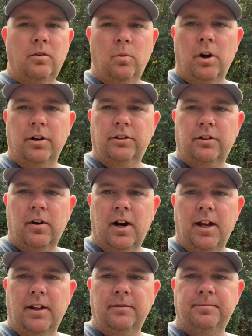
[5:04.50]
Works
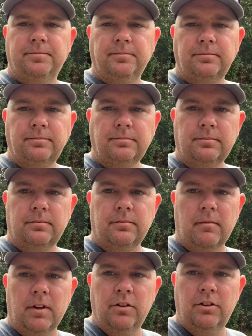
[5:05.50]
great.
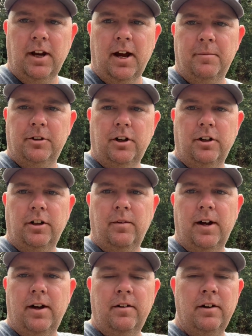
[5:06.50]
So now I'm gonna turn you
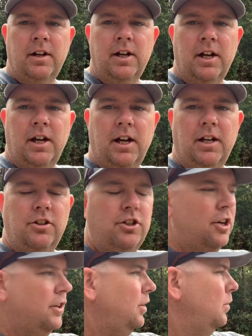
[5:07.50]
around and
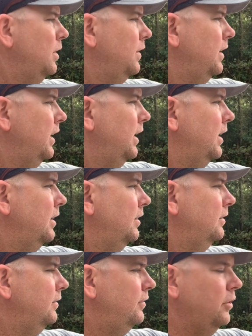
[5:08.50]
show you what the
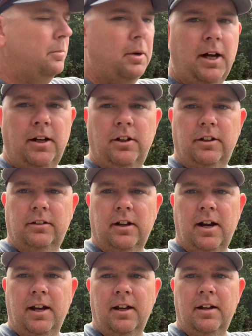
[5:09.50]
food plot looks
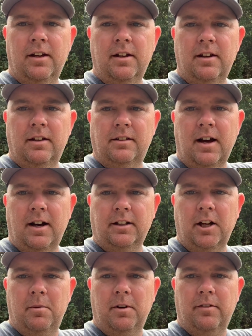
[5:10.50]
like. It's
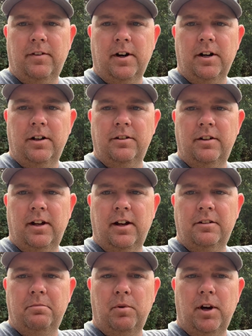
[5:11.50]
October 1st and I
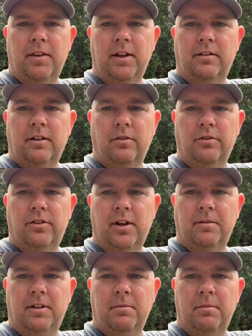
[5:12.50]
spread this on
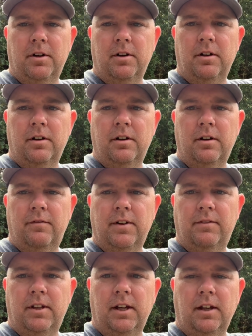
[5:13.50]
September
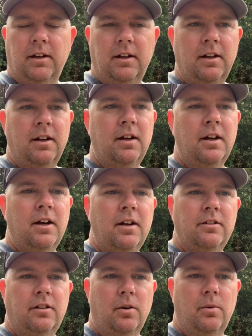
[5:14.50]
15th.
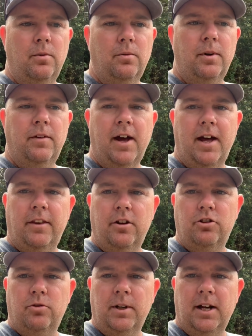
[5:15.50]
So we've had those
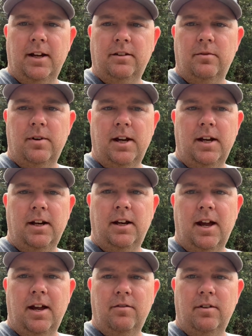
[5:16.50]
3 days of rain and
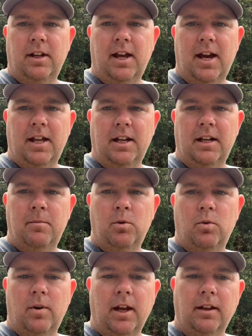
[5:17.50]
hadn't really had any
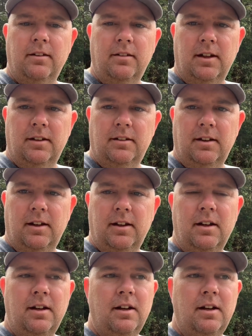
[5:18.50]
more rain since then.